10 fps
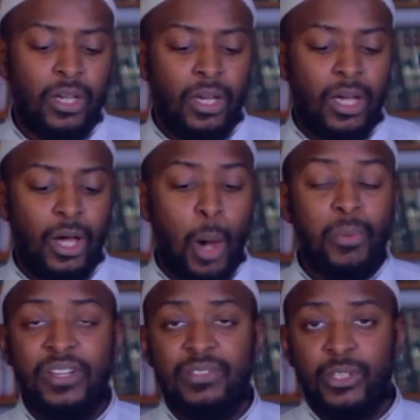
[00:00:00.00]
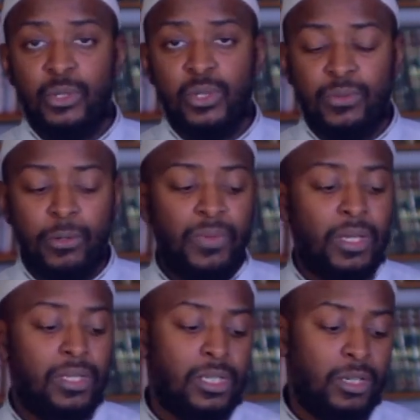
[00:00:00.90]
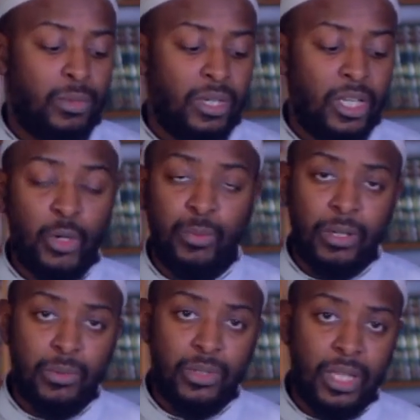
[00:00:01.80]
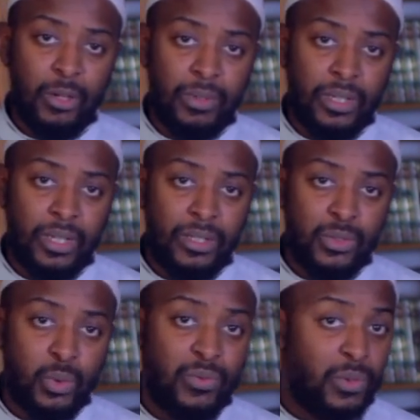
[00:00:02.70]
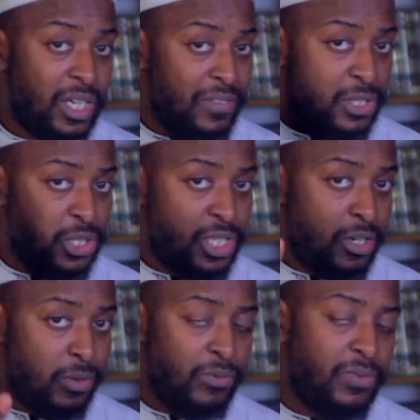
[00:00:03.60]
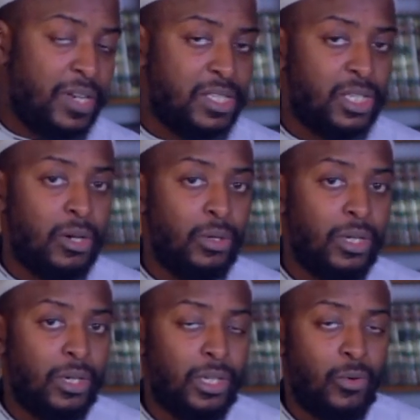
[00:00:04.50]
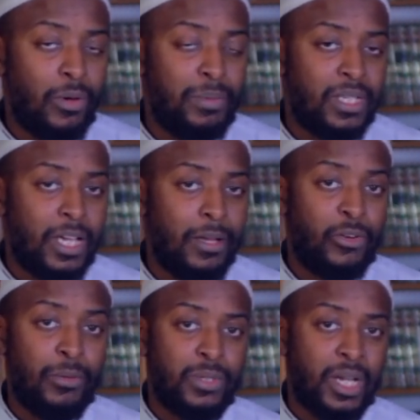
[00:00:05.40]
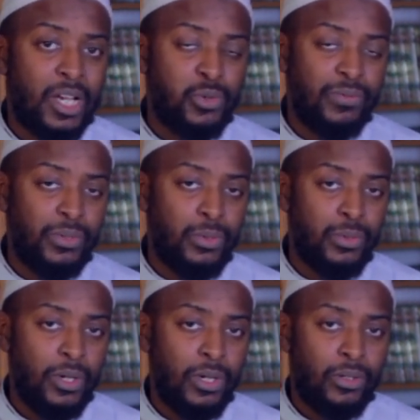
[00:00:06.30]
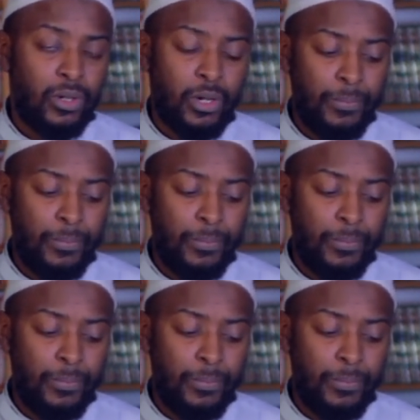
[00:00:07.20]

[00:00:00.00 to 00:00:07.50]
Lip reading: I hope you find this video useful. Assalamu alaikum wa rahmatullahi wa barakatuh. If you want to give us a shout, find us on our website, cryptohashreview.com.